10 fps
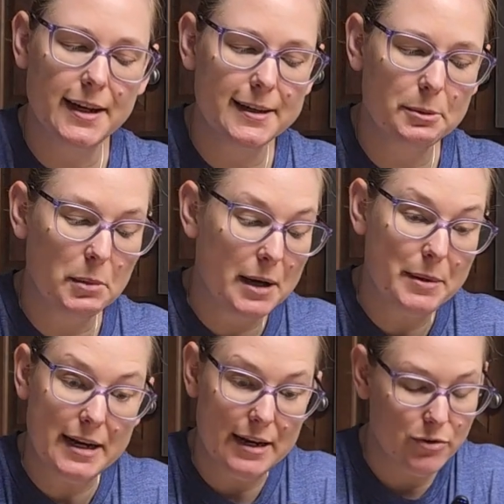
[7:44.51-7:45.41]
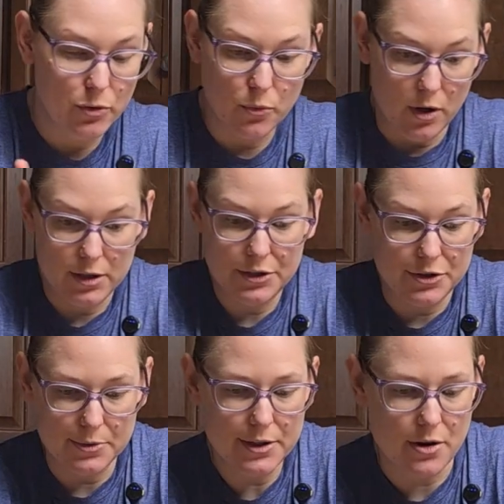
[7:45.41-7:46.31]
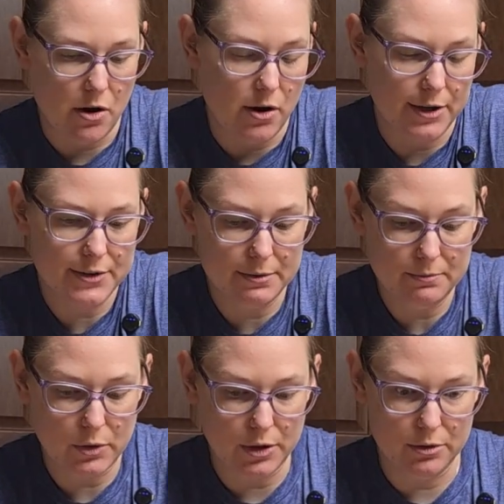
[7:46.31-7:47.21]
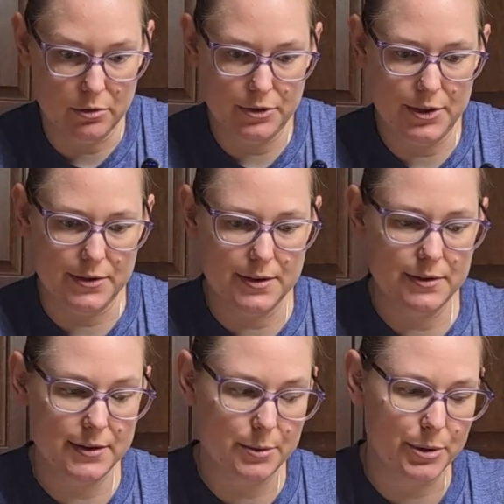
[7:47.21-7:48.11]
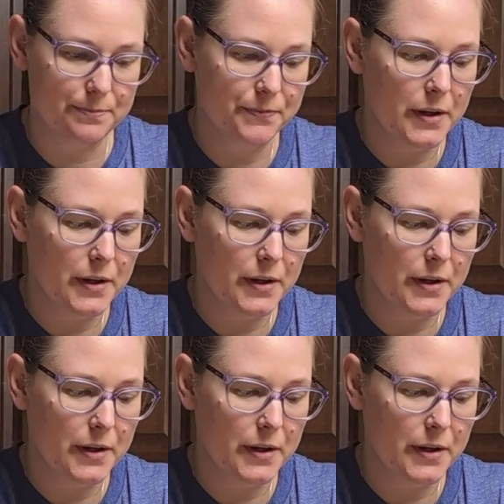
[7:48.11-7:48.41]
I mean, if you want to do it, awesome. Oh, geez, sorry, Pup.